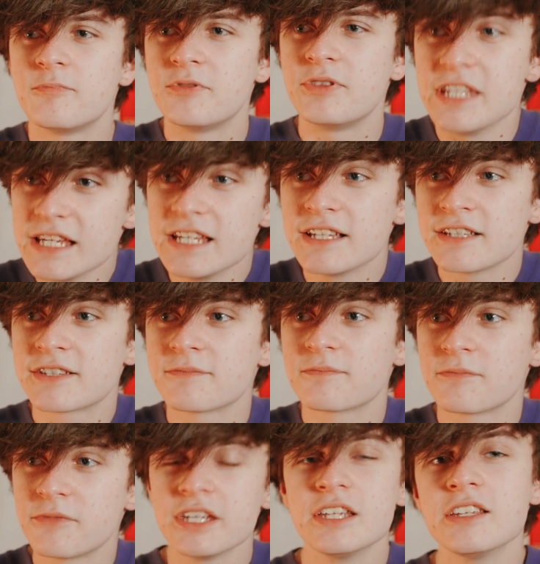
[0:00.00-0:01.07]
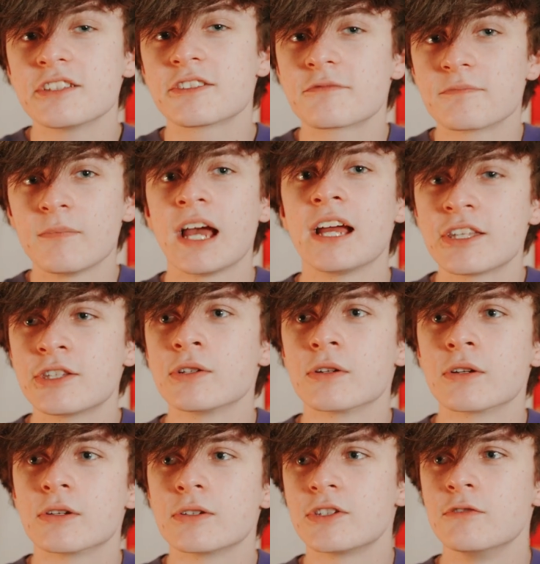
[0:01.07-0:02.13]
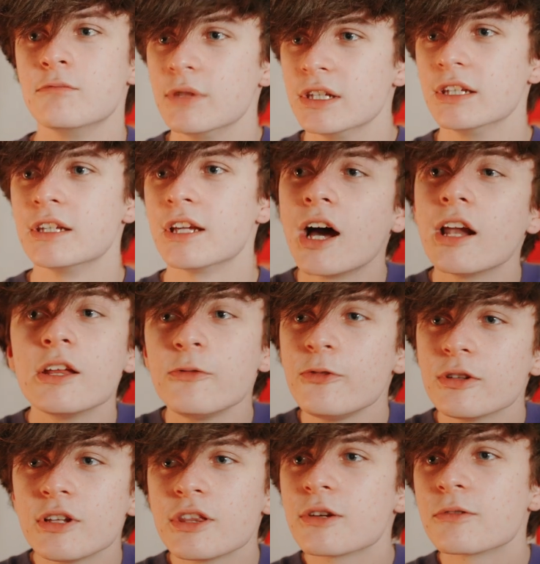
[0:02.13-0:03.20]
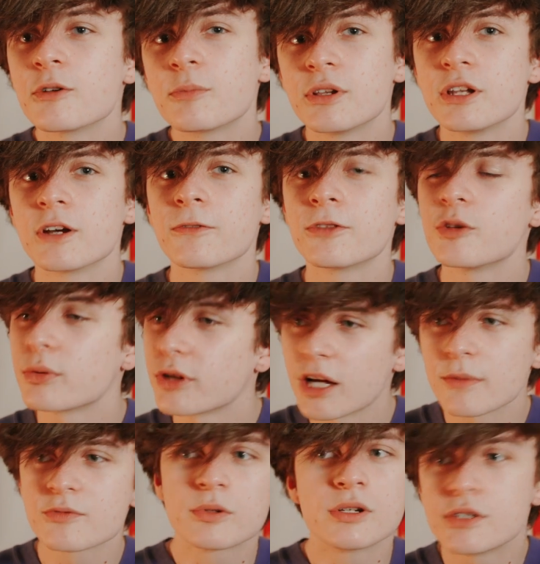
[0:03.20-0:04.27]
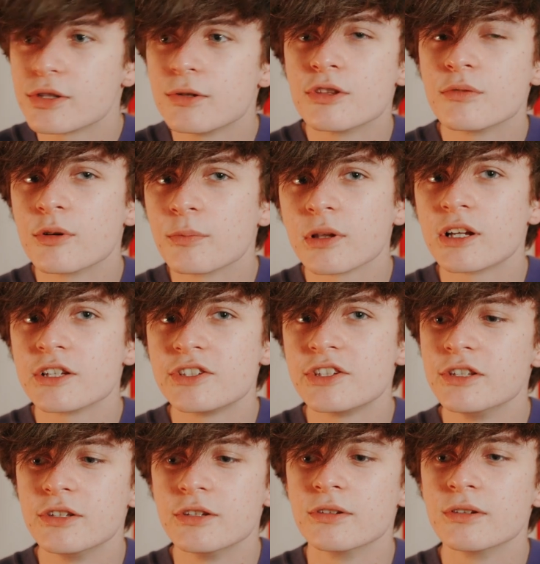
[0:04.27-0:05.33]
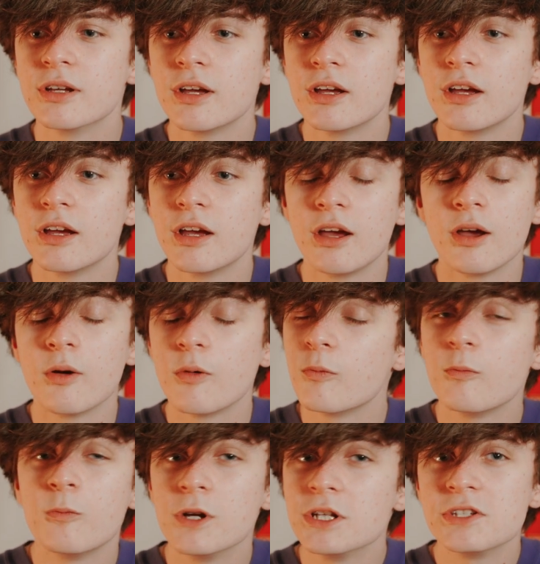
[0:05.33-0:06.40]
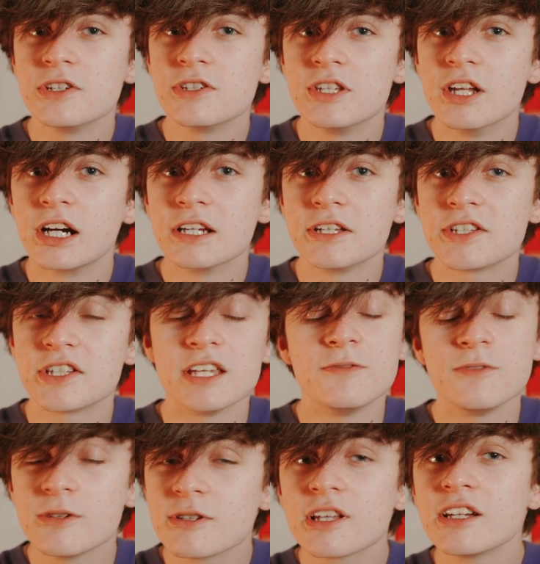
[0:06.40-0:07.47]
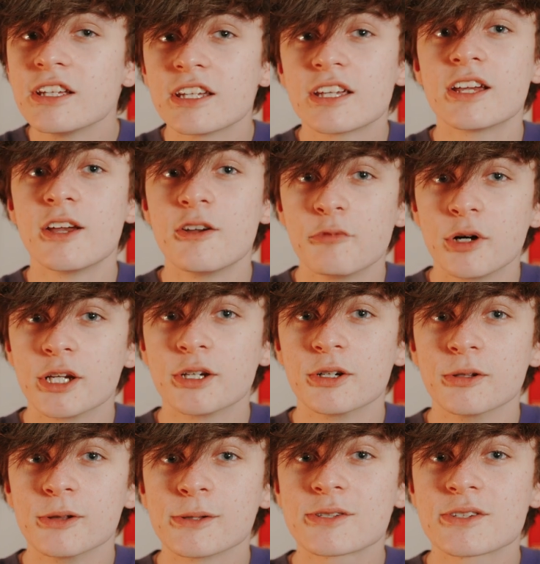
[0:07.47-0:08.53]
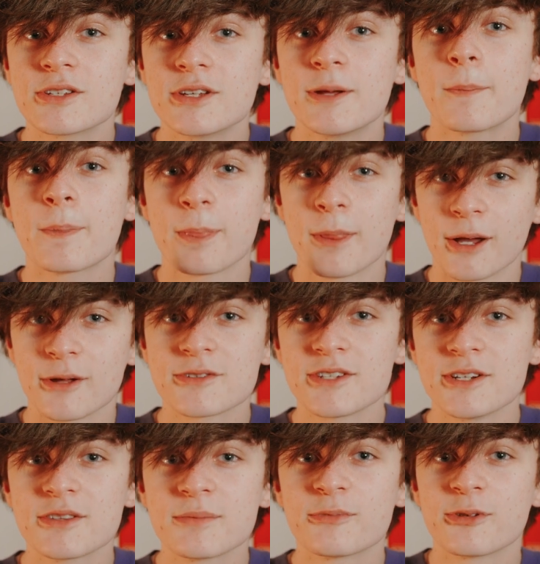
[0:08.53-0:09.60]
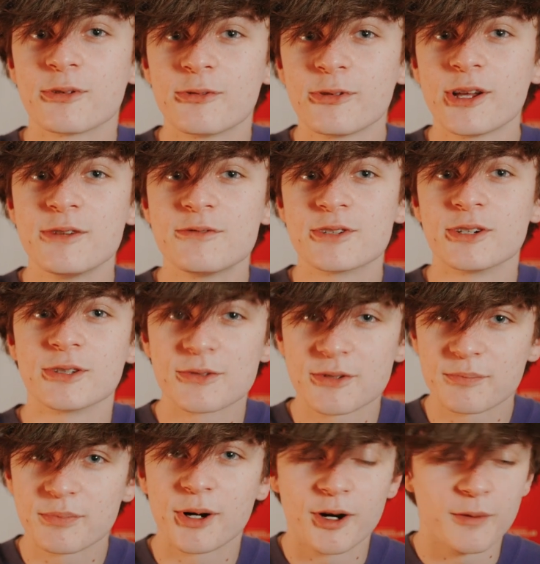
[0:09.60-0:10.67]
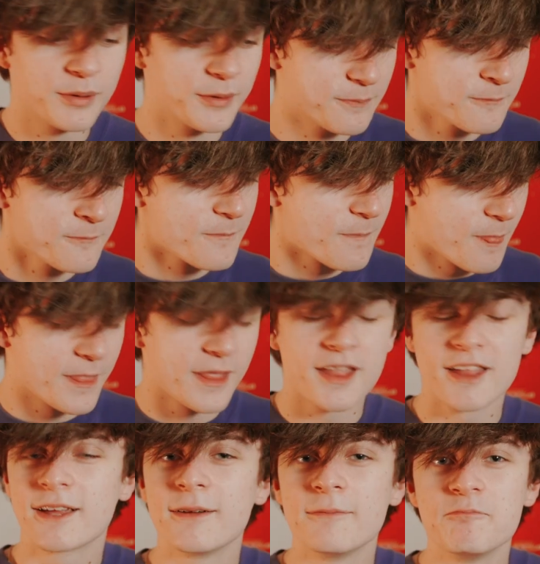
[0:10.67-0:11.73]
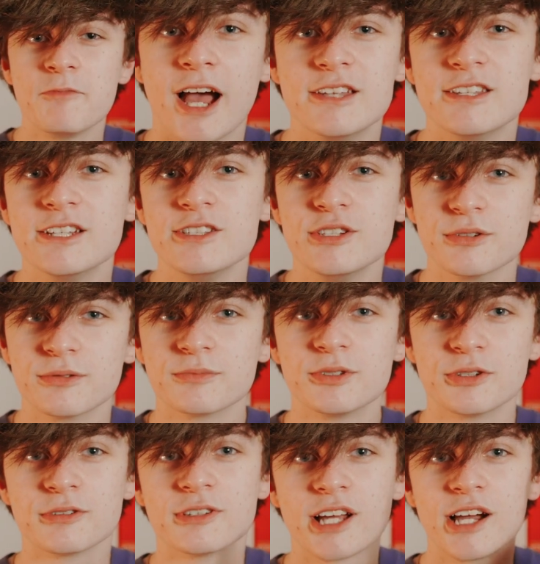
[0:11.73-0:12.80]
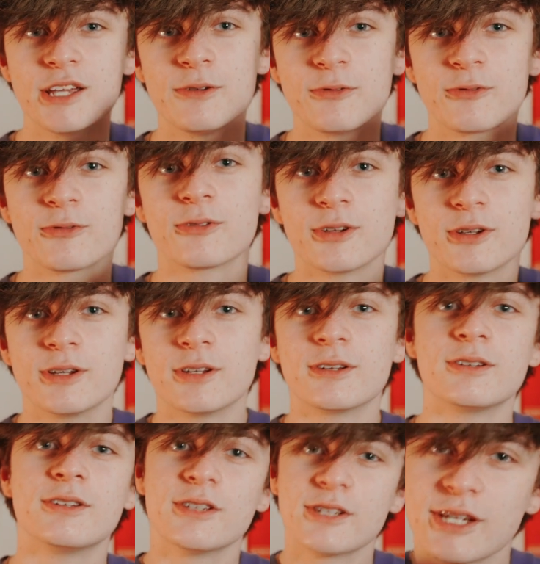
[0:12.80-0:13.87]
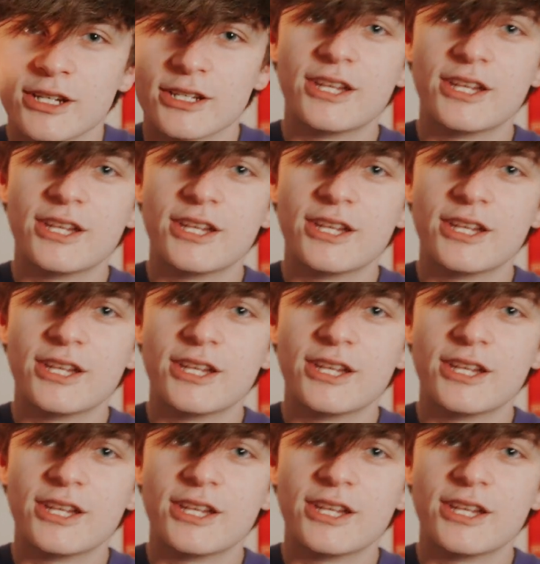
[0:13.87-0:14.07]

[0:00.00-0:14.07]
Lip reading: these things matter to me. And I feel like they're open enough that perhaps one or two of them applies to you. which is nice. If you'd like my goals, I'll sell them for $5 a pop, and then your life can...